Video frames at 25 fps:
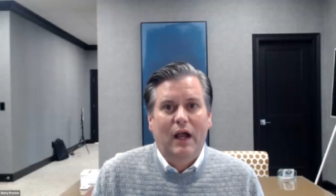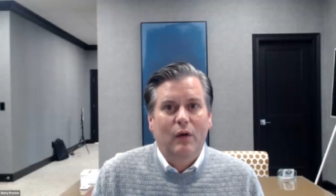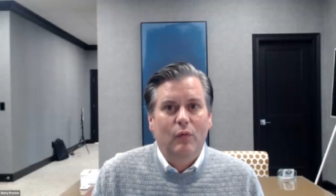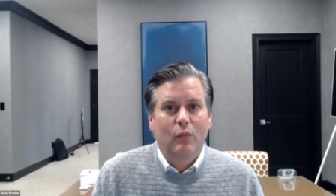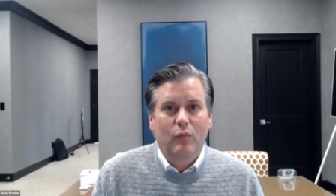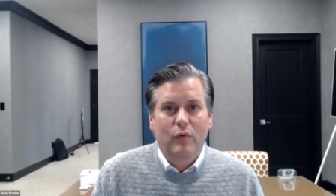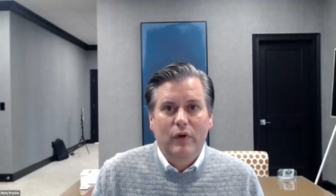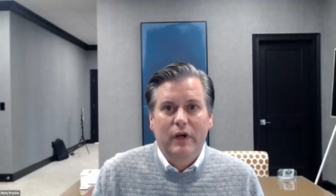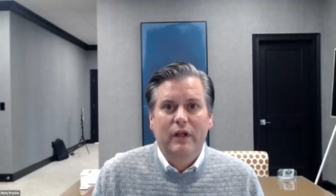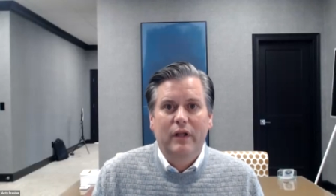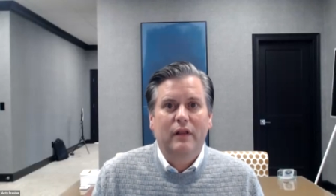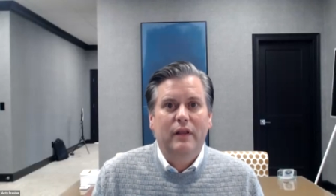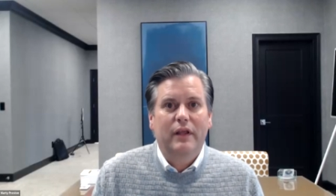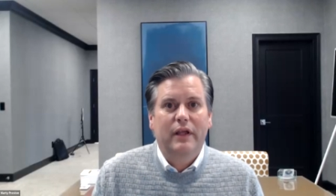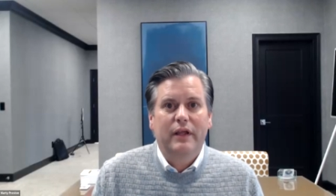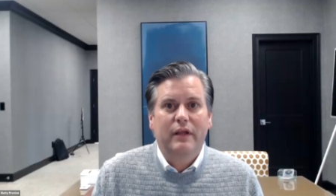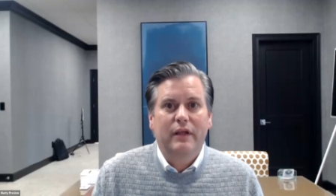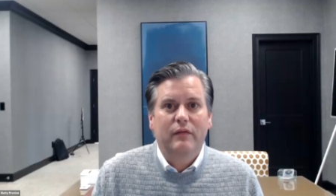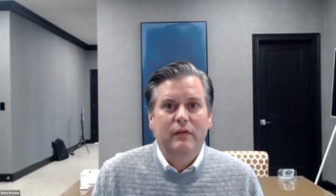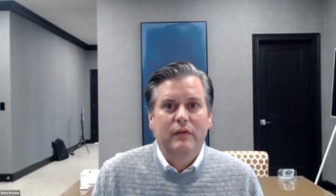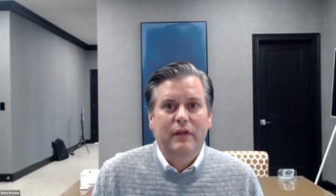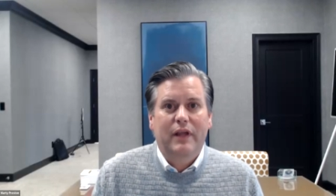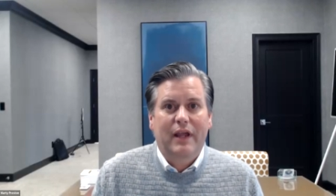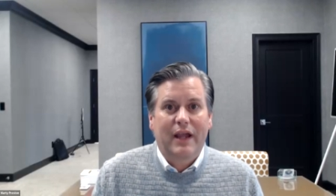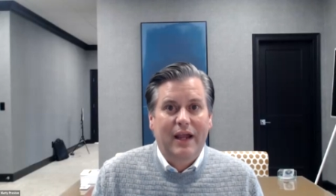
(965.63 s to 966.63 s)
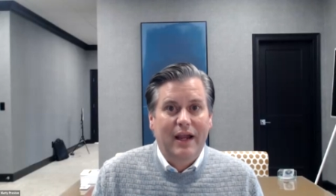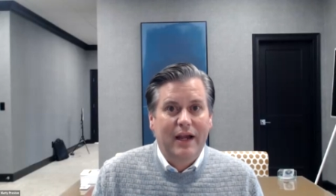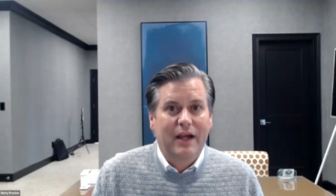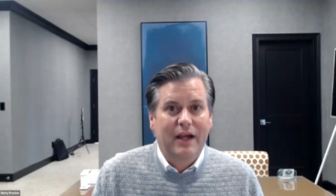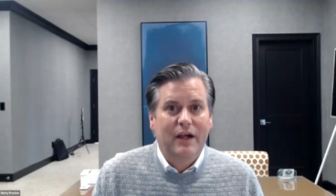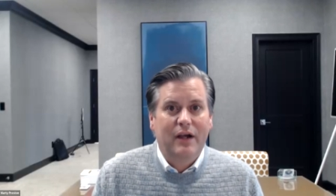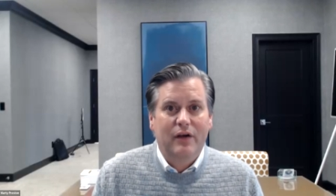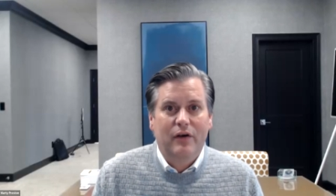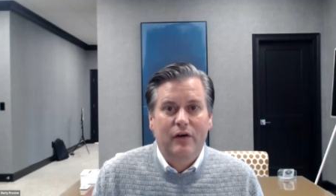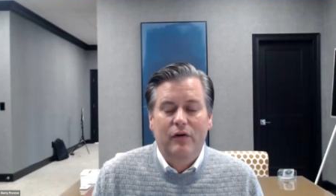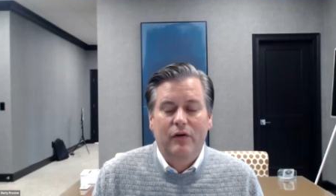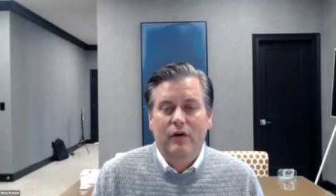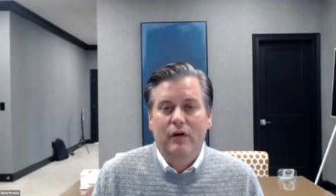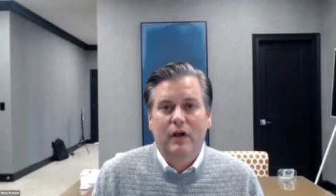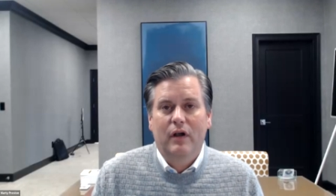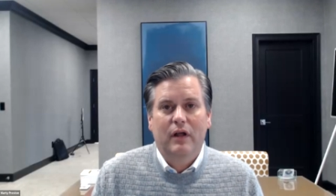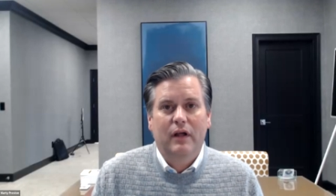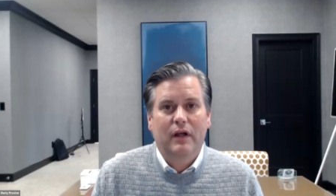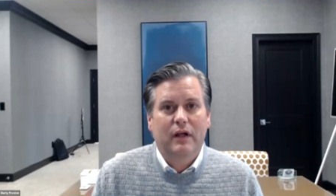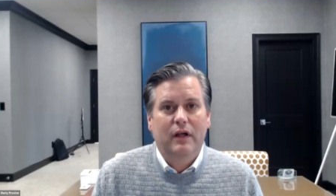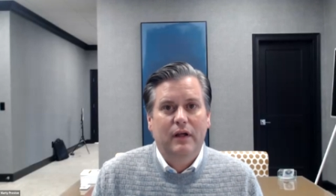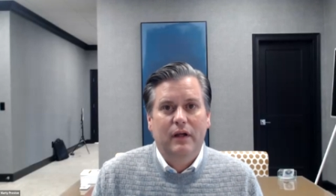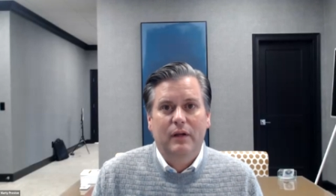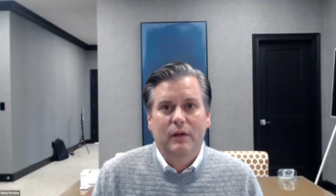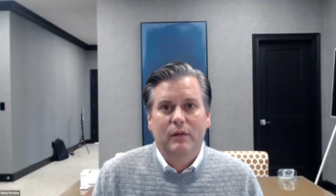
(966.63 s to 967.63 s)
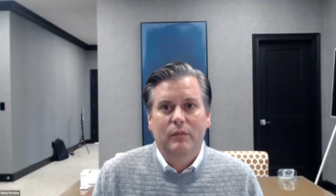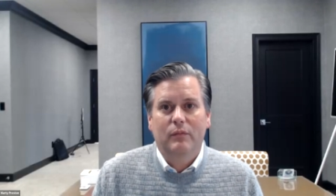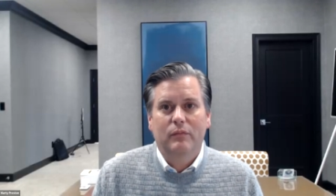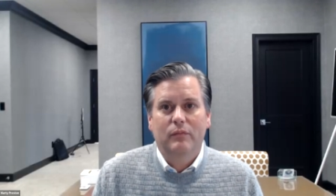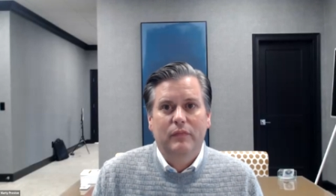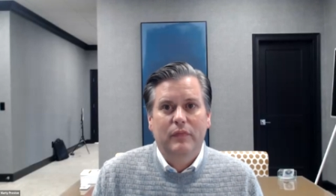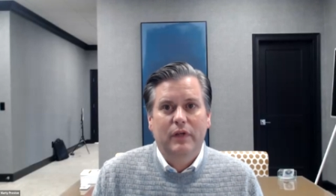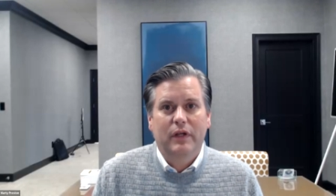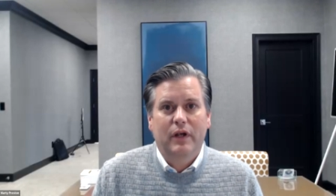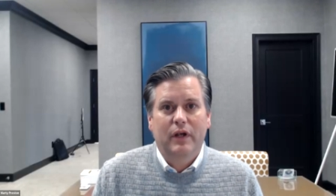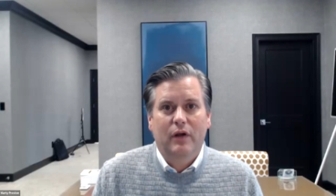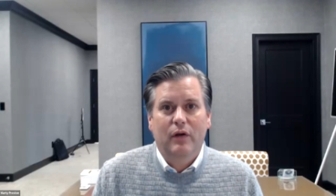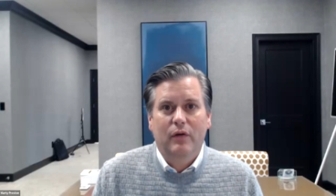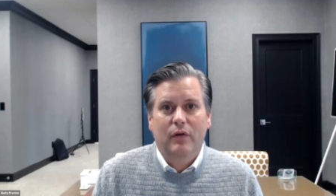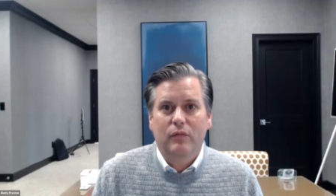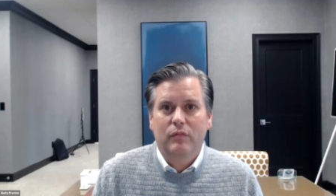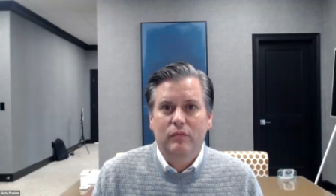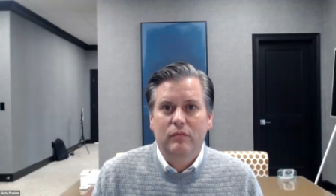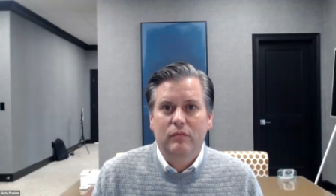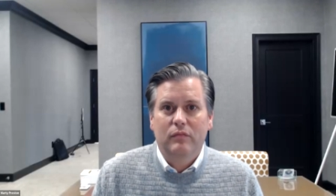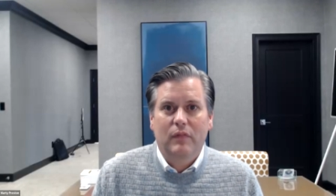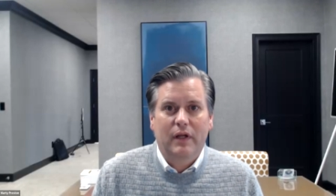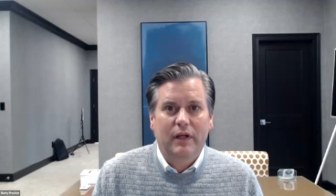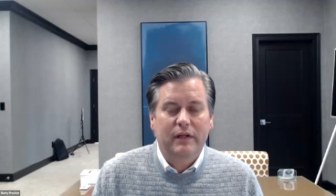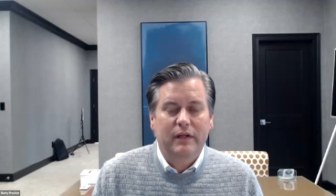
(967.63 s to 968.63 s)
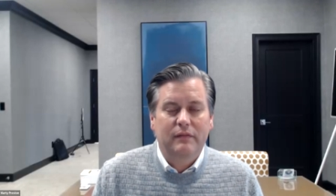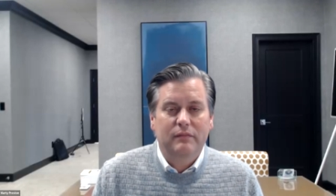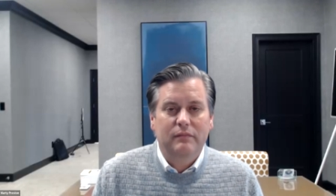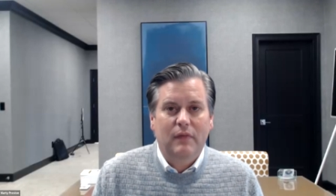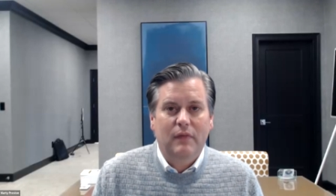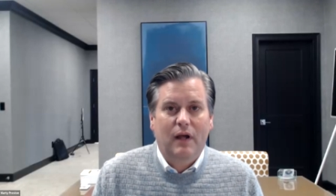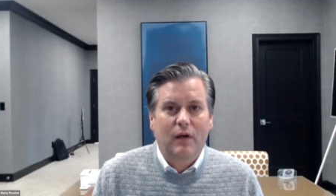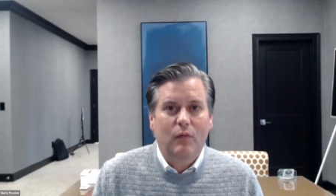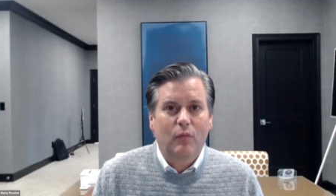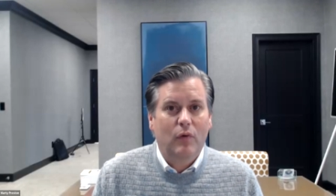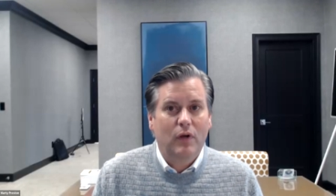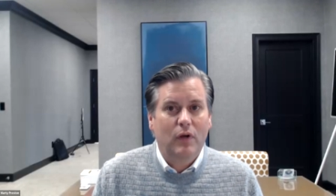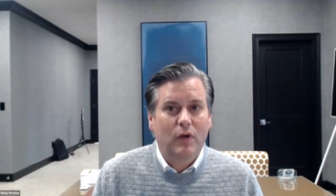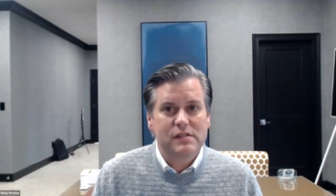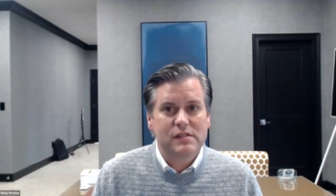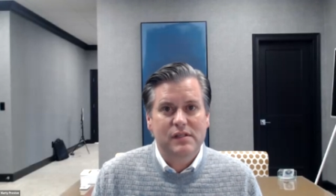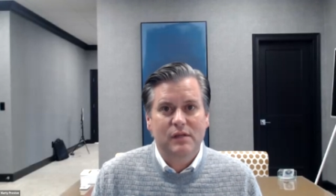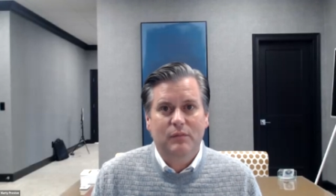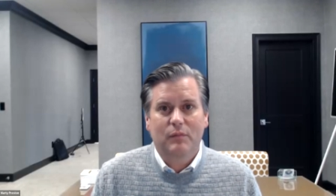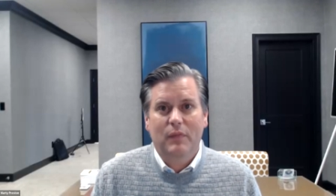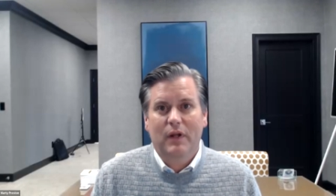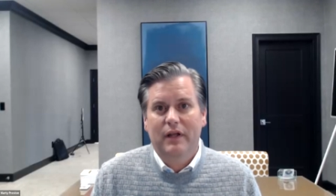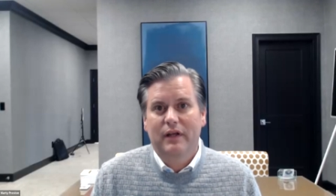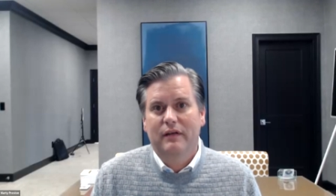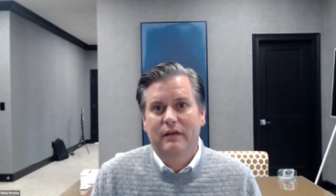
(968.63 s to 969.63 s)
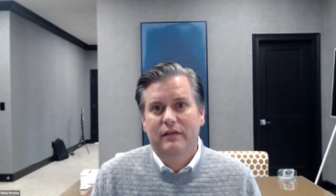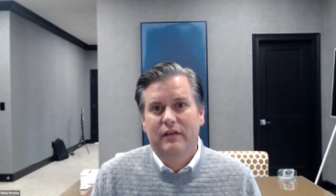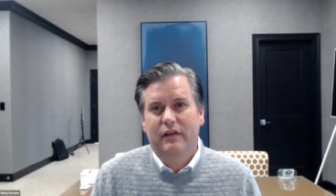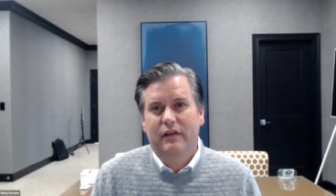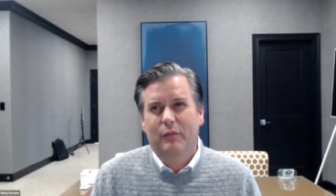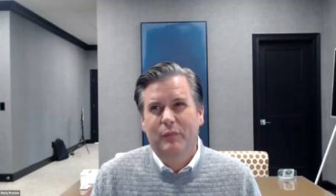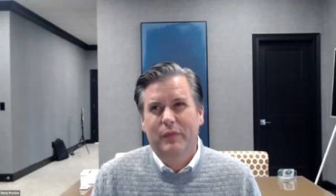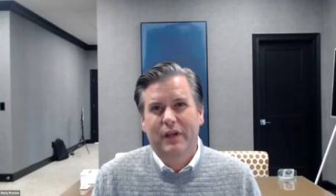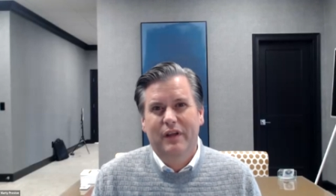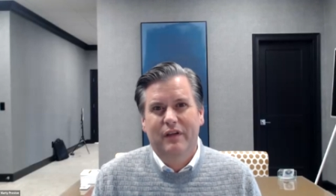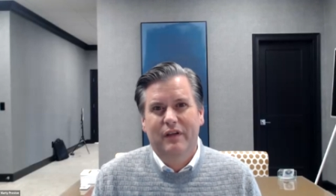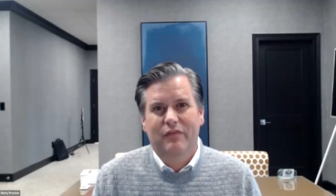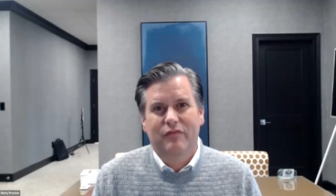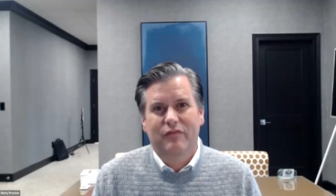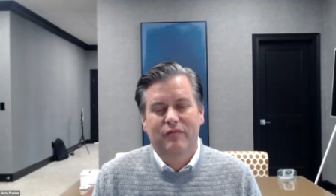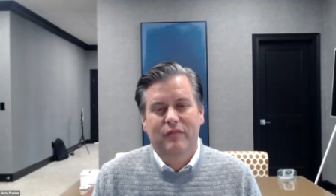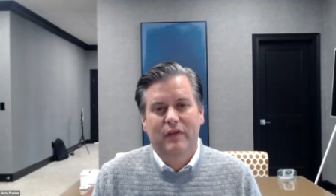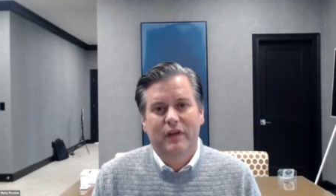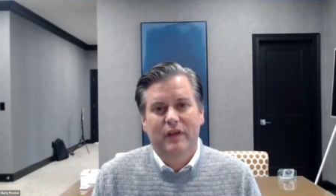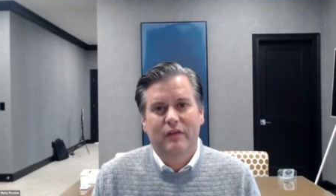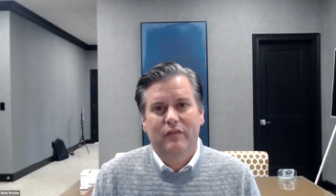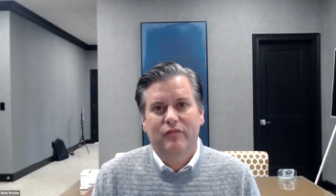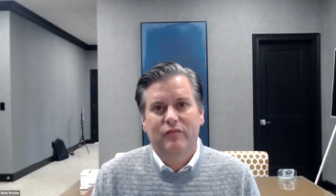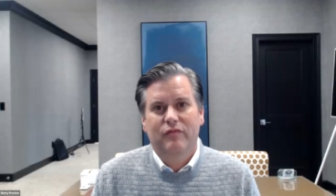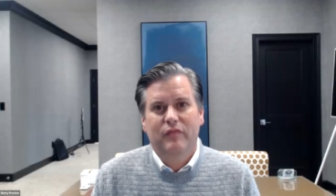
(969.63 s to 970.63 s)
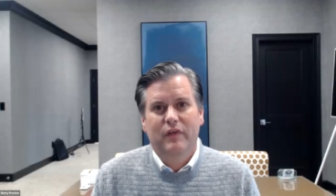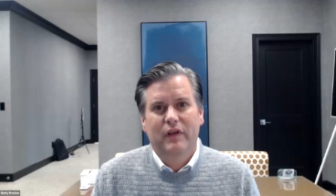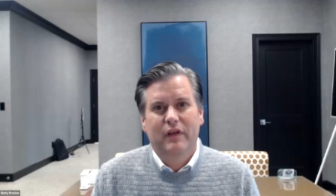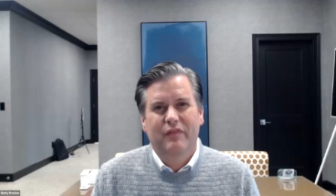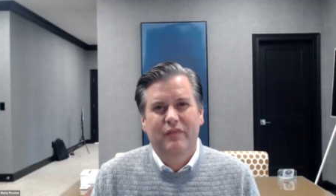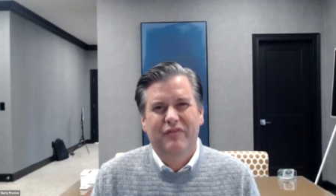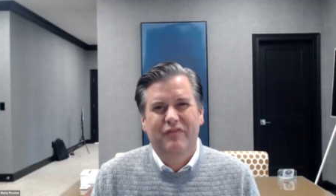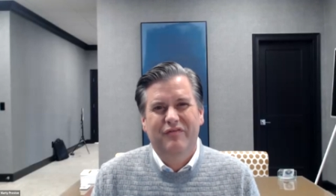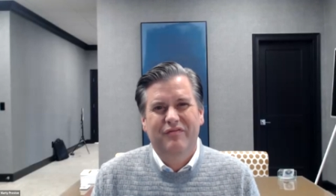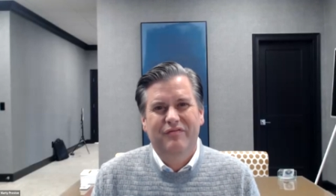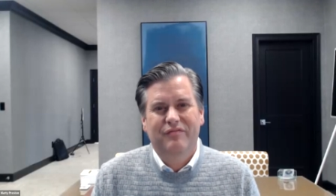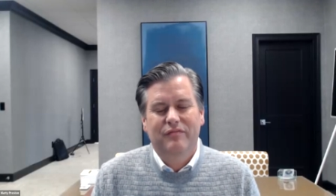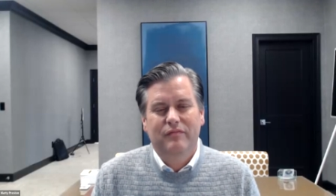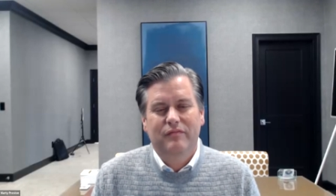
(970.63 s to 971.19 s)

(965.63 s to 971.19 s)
I really care. Um, you know, like I want somebody to tell me if if if